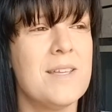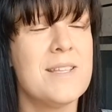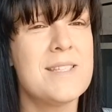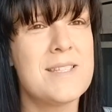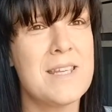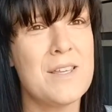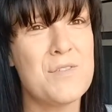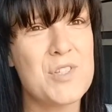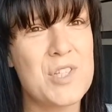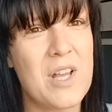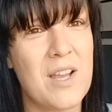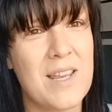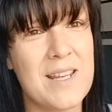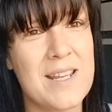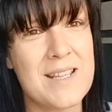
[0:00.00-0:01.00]
Steve's
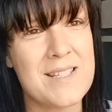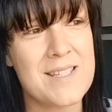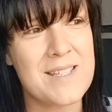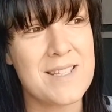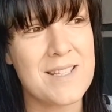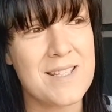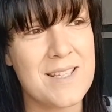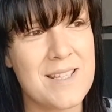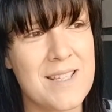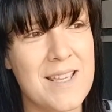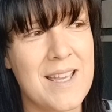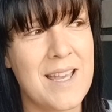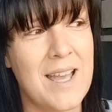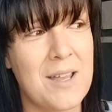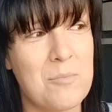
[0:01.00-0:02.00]
starting his,
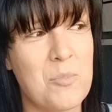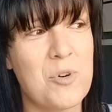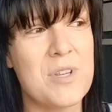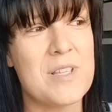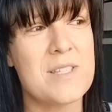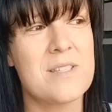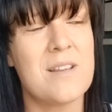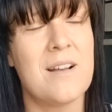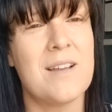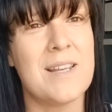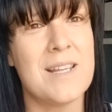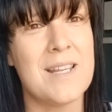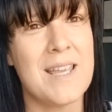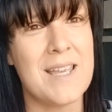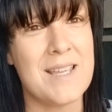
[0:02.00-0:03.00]
and Marie's
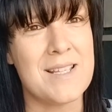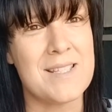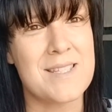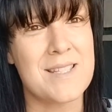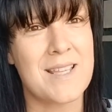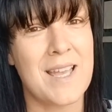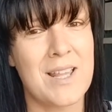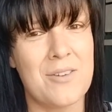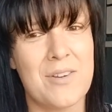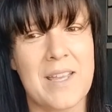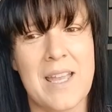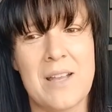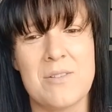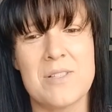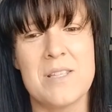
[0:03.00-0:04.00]
starting his calorie
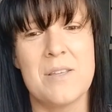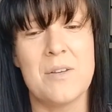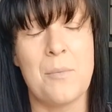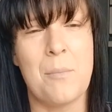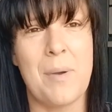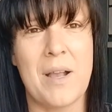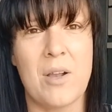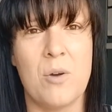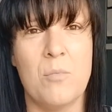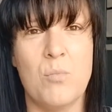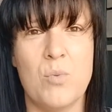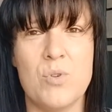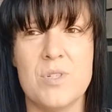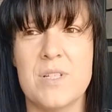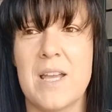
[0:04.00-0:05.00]
counting back on
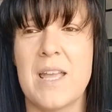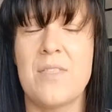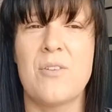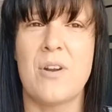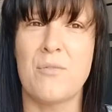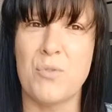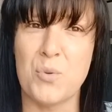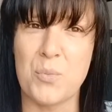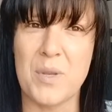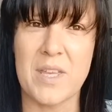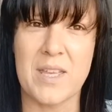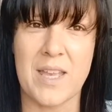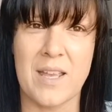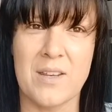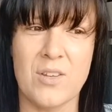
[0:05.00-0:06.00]
Monday. They're having the
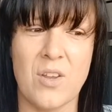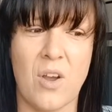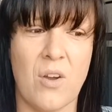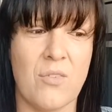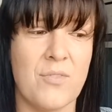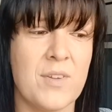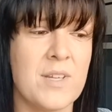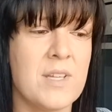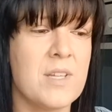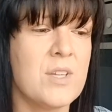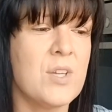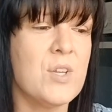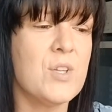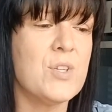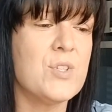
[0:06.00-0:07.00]
weekend off.
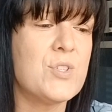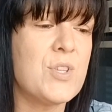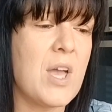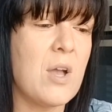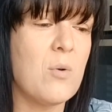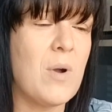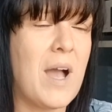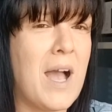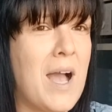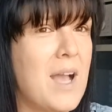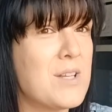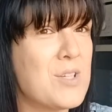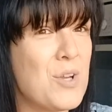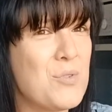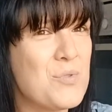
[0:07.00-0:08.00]
So I
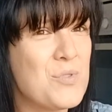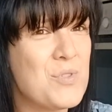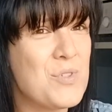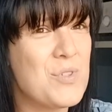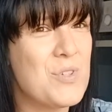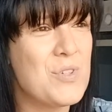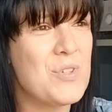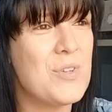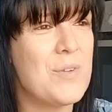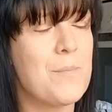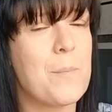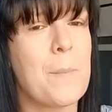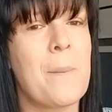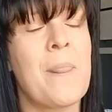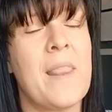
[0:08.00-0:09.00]
don't
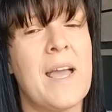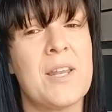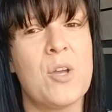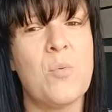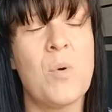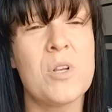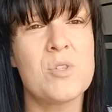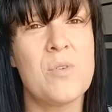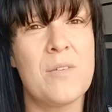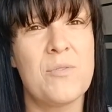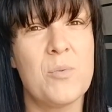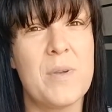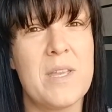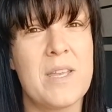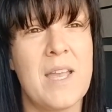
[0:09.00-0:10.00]
want to have the
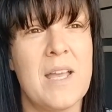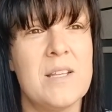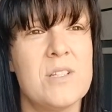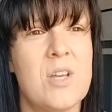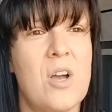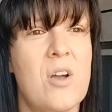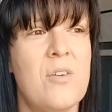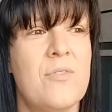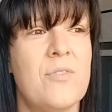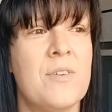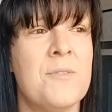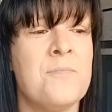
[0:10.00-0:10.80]
weekend off.